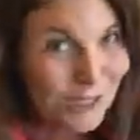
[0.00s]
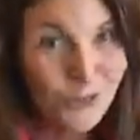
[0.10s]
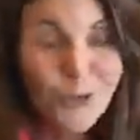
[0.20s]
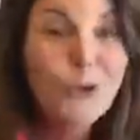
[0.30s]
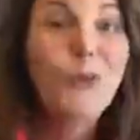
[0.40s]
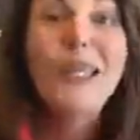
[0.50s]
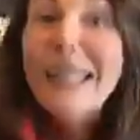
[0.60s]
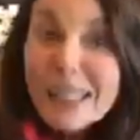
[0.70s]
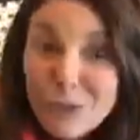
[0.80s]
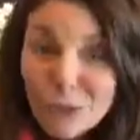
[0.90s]
It's also
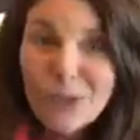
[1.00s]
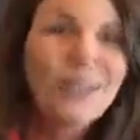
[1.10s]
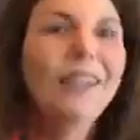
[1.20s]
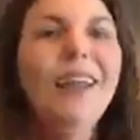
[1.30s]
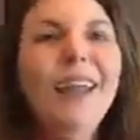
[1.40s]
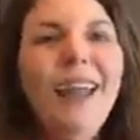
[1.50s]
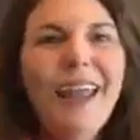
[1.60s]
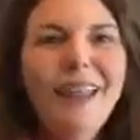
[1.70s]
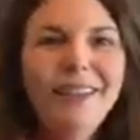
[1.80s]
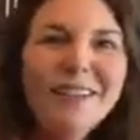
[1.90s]
kid-friendly,
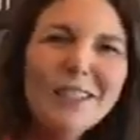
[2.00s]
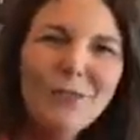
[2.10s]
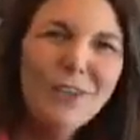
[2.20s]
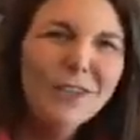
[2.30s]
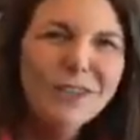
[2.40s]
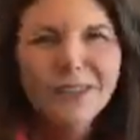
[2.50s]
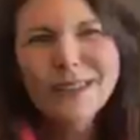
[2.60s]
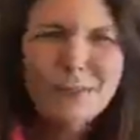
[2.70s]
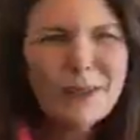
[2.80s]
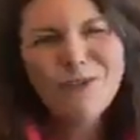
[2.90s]
and this feels a
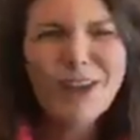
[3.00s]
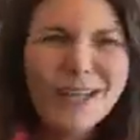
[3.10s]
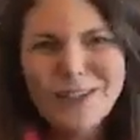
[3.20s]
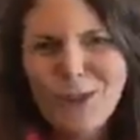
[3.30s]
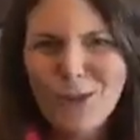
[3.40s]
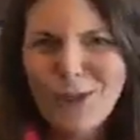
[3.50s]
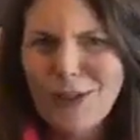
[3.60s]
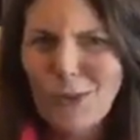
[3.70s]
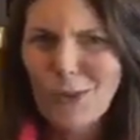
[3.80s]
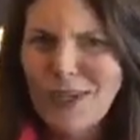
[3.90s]
little bit fancier
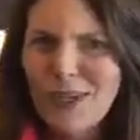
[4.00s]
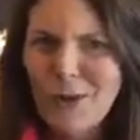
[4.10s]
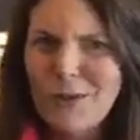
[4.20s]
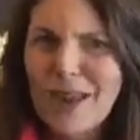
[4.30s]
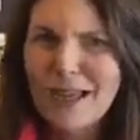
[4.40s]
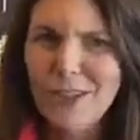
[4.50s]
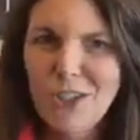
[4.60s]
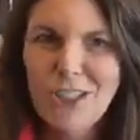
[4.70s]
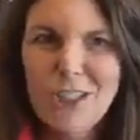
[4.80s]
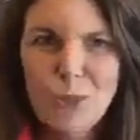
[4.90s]
than the ordinary mac
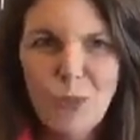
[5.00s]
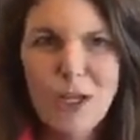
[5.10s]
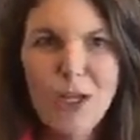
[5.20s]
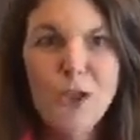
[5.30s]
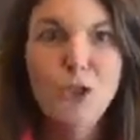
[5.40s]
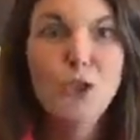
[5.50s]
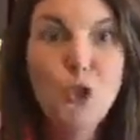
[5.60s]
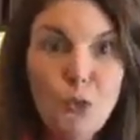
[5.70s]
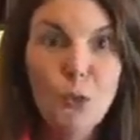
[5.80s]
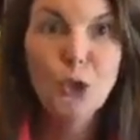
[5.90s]
and cheese, but it is
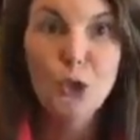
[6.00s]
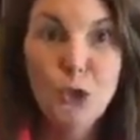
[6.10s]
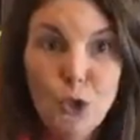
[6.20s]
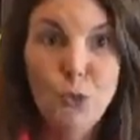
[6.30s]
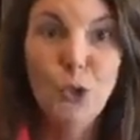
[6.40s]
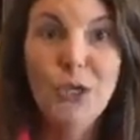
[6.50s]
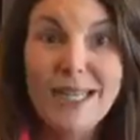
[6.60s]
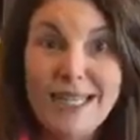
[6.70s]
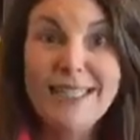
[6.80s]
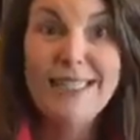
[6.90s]
super duper
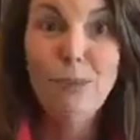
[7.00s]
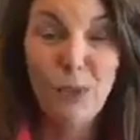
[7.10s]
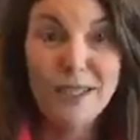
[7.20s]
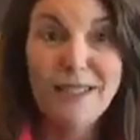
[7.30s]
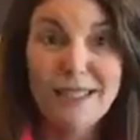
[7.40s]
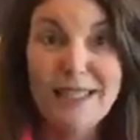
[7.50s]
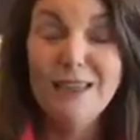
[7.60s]
easy breezy.